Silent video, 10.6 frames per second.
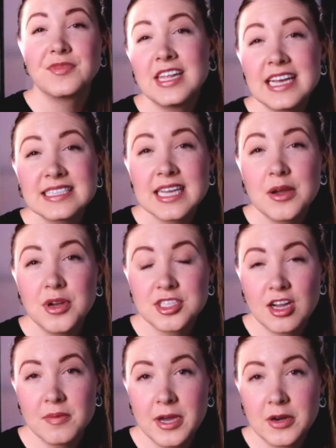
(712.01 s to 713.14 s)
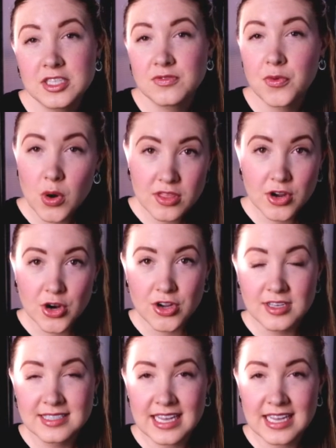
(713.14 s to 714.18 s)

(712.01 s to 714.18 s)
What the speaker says: The next thing I want to talk about is for the girls.